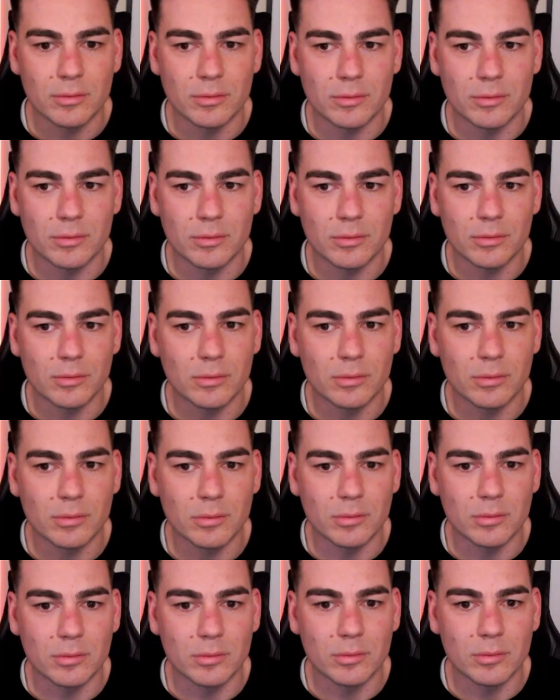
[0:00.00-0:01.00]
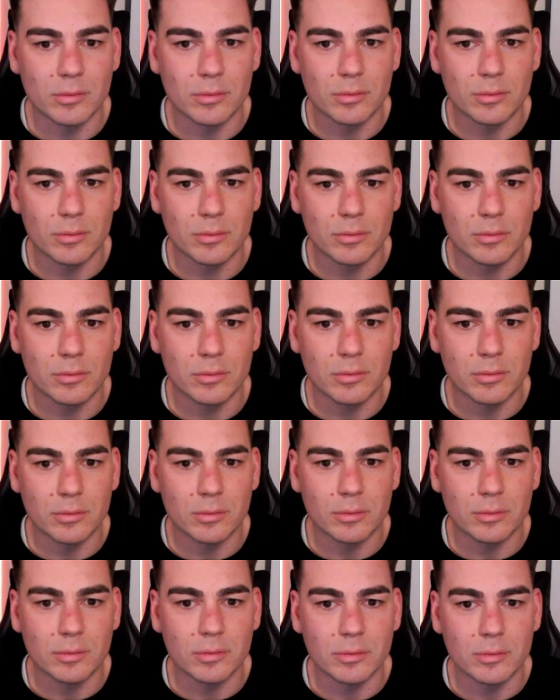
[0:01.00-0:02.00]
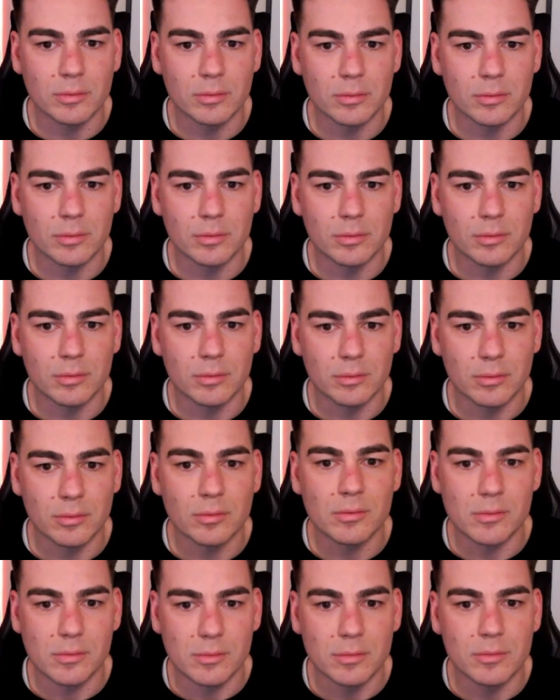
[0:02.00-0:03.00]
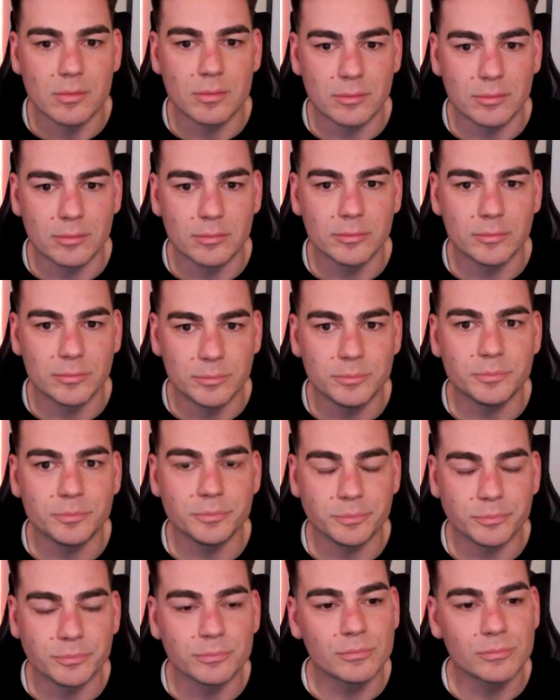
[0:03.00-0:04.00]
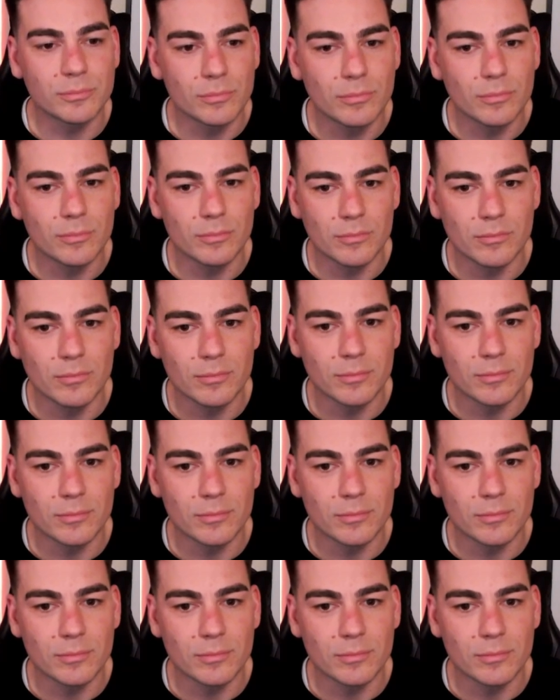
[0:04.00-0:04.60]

This person isn't speaking.